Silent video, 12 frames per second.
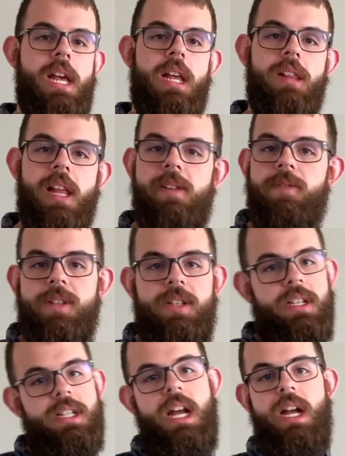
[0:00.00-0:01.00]
life is
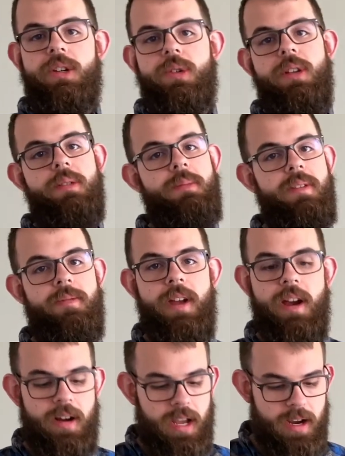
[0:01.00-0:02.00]
just not treating me
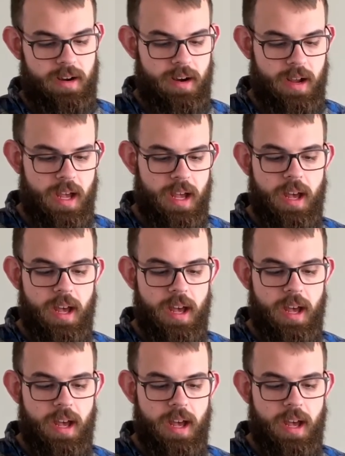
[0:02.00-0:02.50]
fair here,